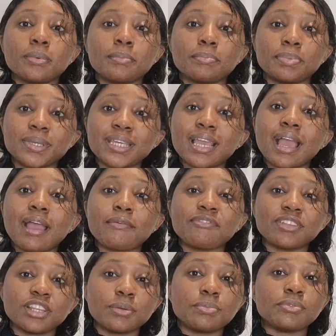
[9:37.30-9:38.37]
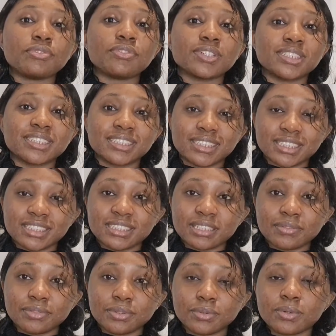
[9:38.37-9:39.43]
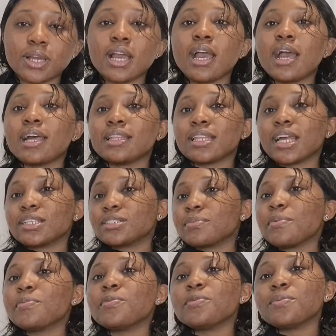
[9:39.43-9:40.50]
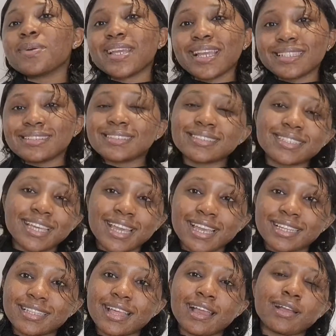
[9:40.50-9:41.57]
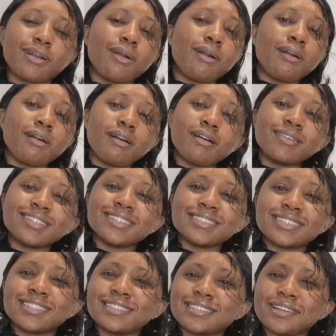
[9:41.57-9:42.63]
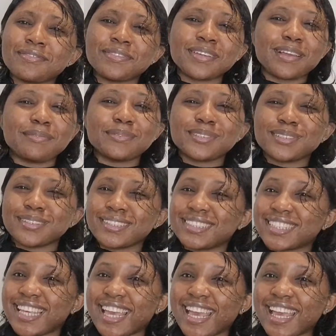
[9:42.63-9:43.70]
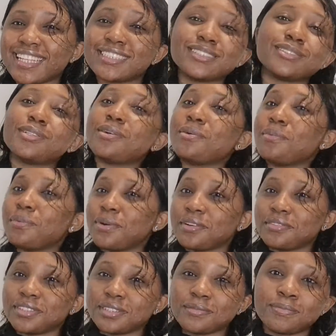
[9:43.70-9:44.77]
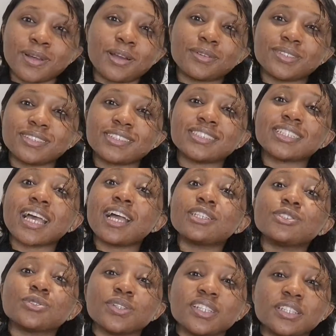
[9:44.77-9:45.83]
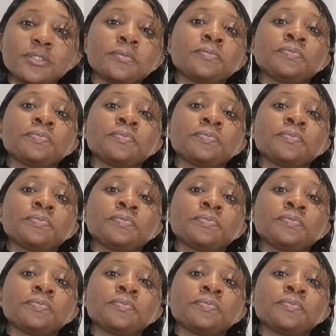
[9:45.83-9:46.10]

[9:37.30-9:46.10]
be available for this interview. Now some people will get scared, like, oh, this interview, I'm so scared. Don't worry about it. Actually,